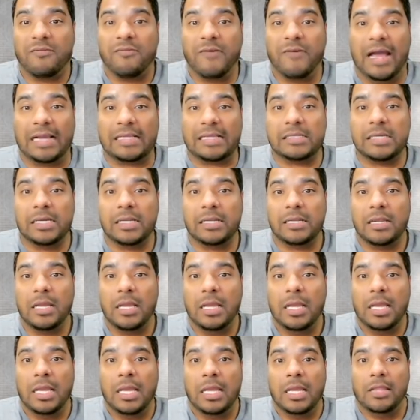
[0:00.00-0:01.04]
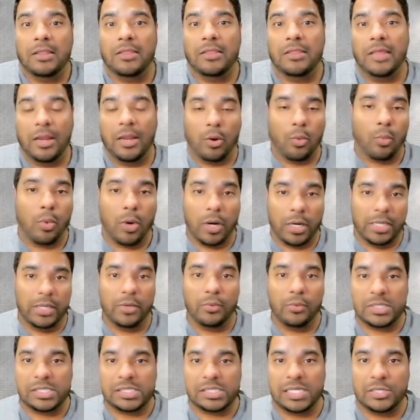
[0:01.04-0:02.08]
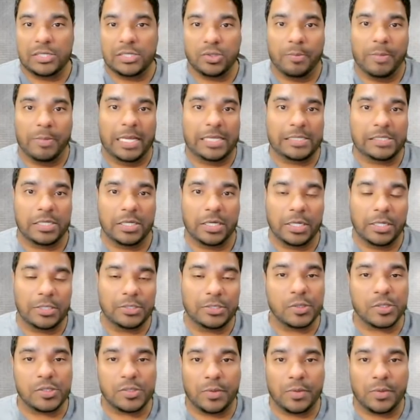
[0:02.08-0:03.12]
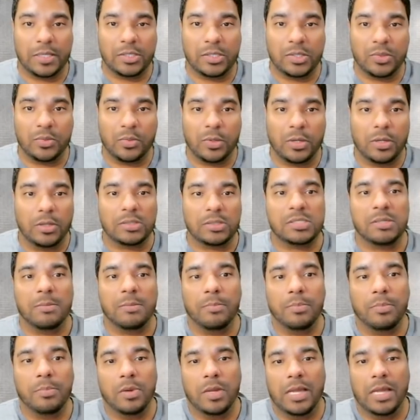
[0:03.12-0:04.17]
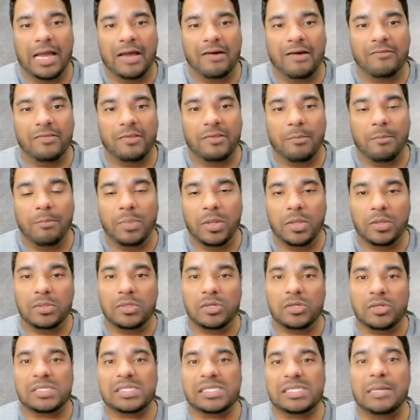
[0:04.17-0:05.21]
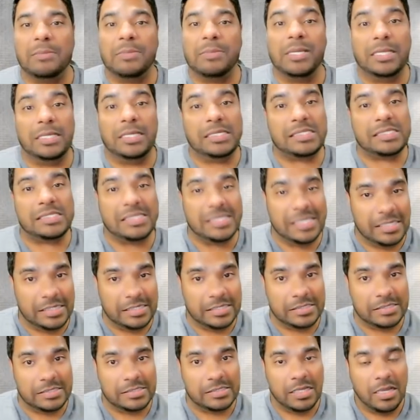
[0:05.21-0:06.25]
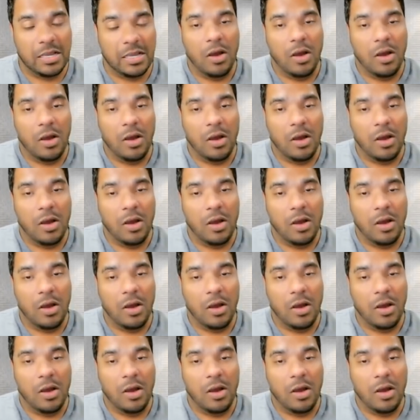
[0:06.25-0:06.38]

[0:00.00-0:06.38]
fact that they're working with central banks in countries around the world to have them build their C B D Cs